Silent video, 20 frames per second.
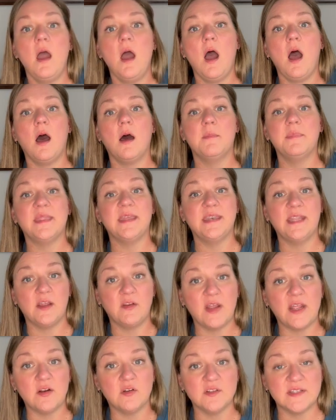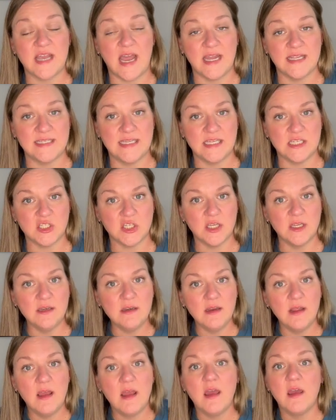The neonatal
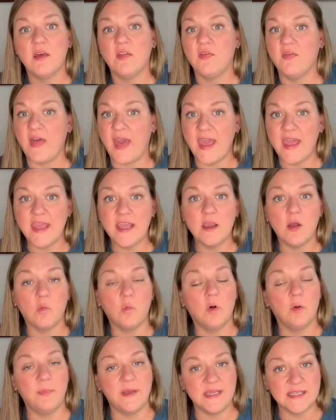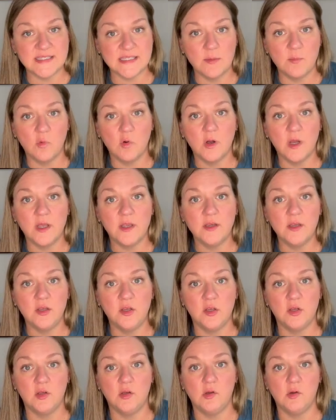dietitian, they will be someone
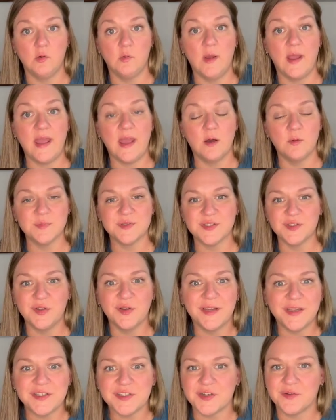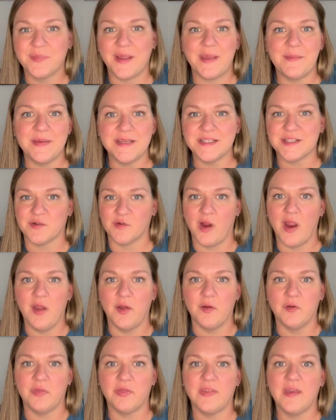who helps look at your baby's
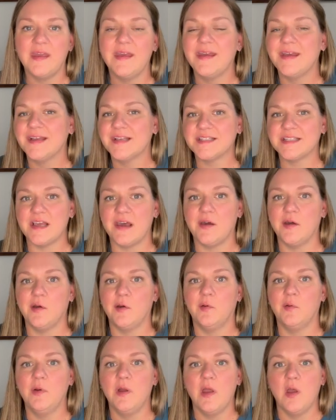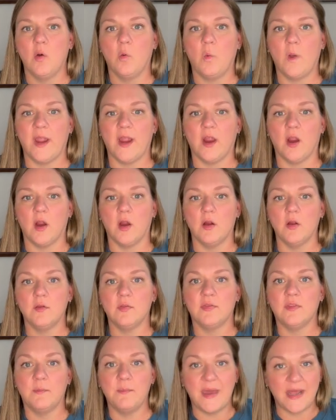growth. So where
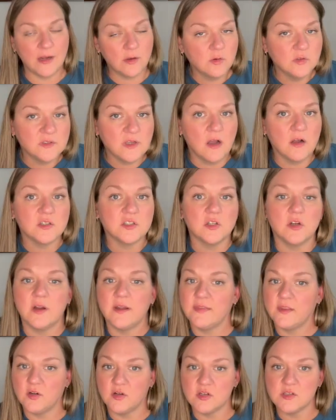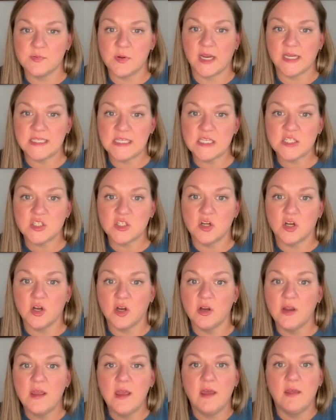the medical doctor and the nurse
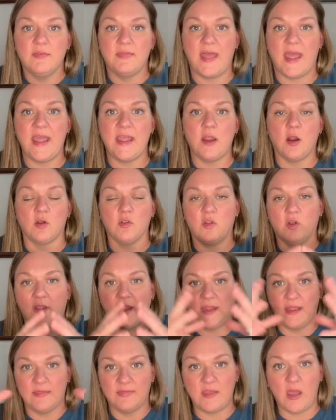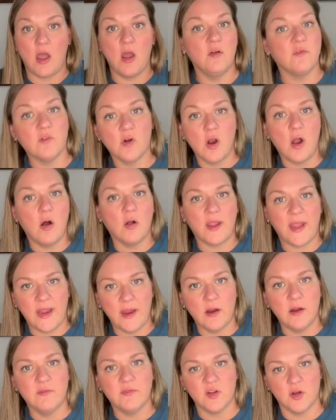practitioner, they are looking at the overall
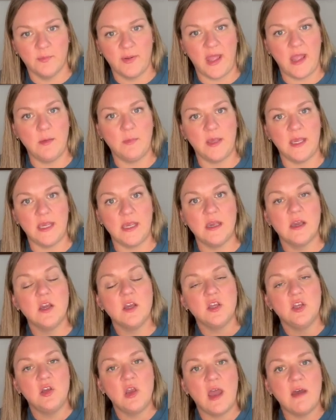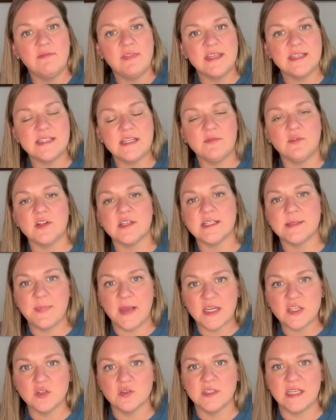care of your baby, you have these different
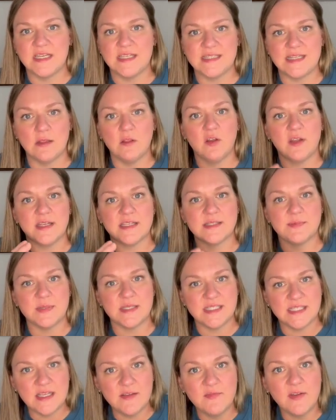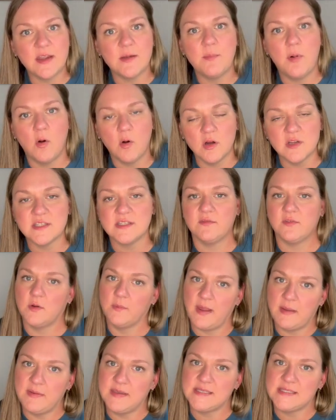specialties that look at specific parts of your
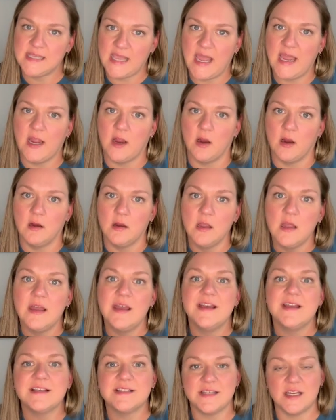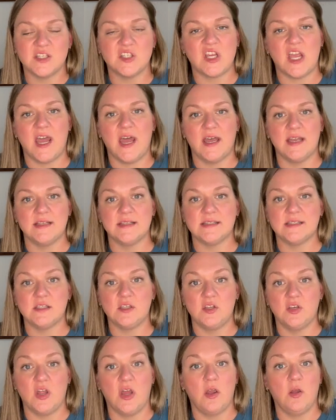baby's care, such as,
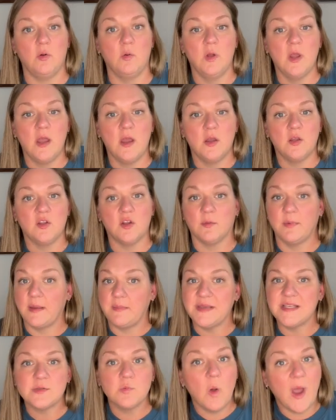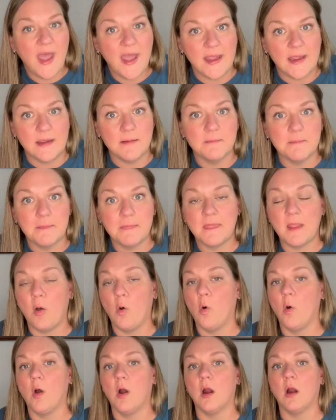you know, your baby's weight
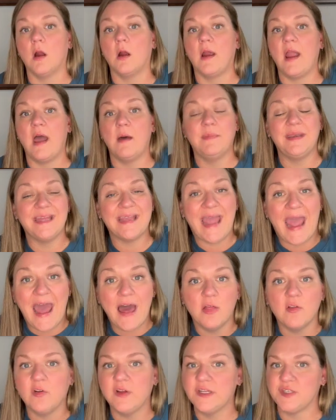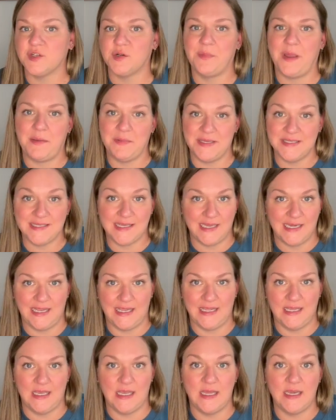or how many calories your baby's
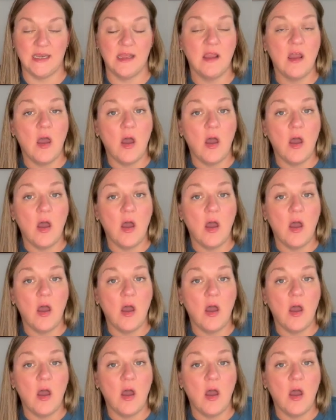getting in.